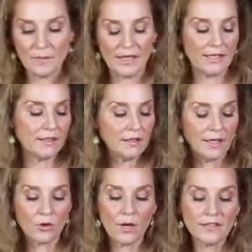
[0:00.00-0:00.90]
mean,
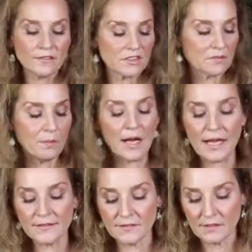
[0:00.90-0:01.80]
a great
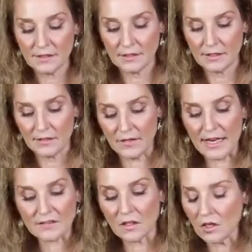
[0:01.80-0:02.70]
spice that
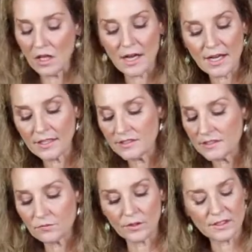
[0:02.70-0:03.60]
has a lot of
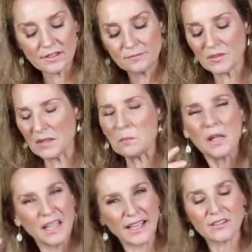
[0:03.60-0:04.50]
different
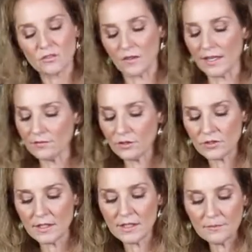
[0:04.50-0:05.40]
complex flavors
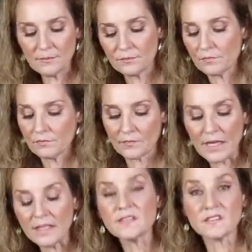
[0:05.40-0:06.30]
in it,
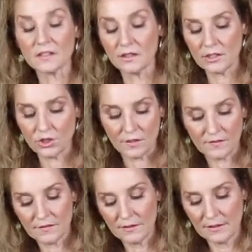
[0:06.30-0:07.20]
and it's delicious.
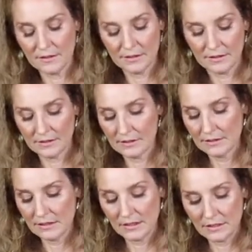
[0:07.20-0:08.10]

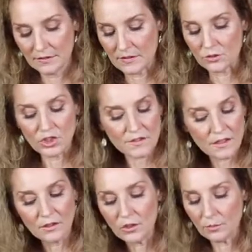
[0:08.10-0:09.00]
So just a
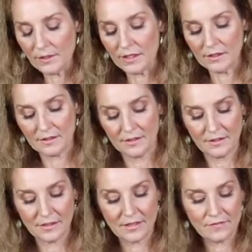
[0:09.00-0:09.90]
little bit
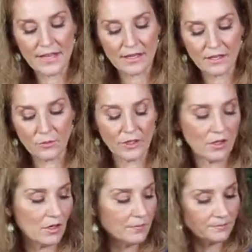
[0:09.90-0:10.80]
of that going
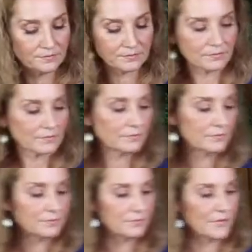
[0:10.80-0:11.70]
on.
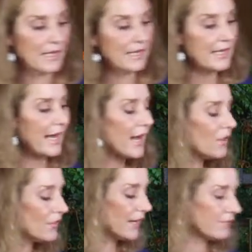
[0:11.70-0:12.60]
Now
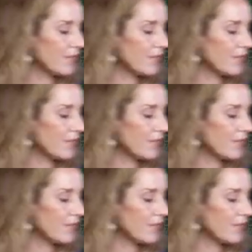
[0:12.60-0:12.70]
that I've